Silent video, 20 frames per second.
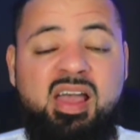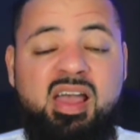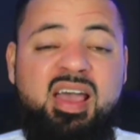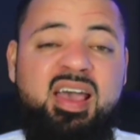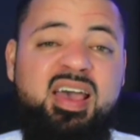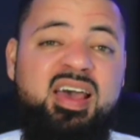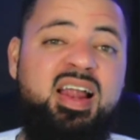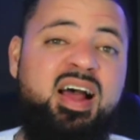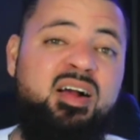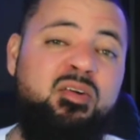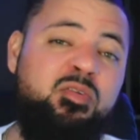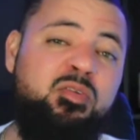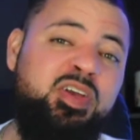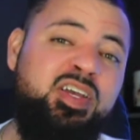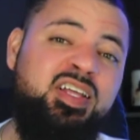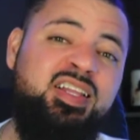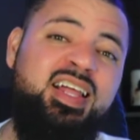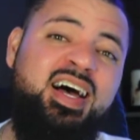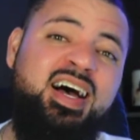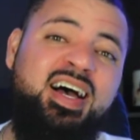and i
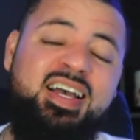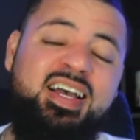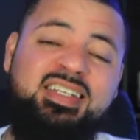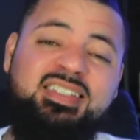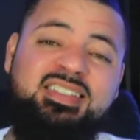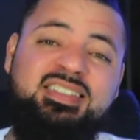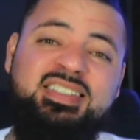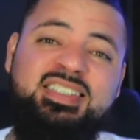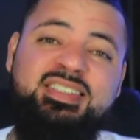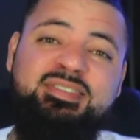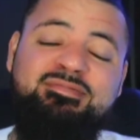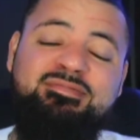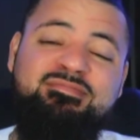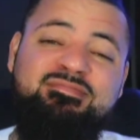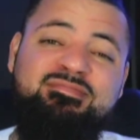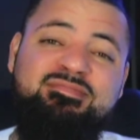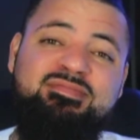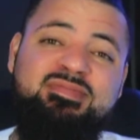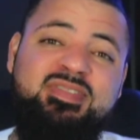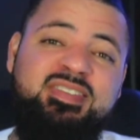realize
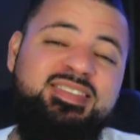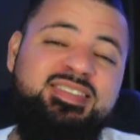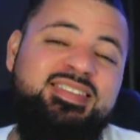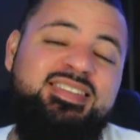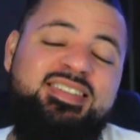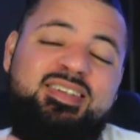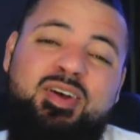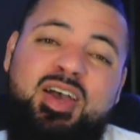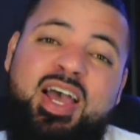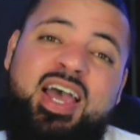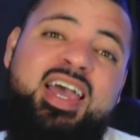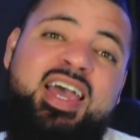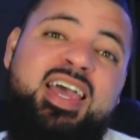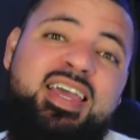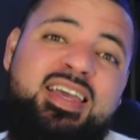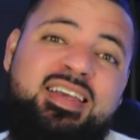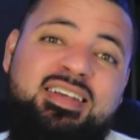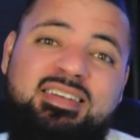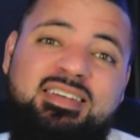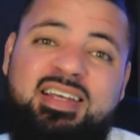
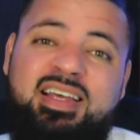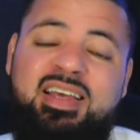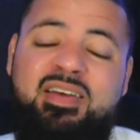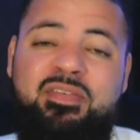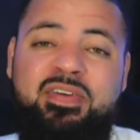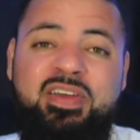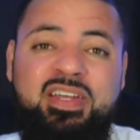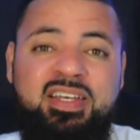hey if he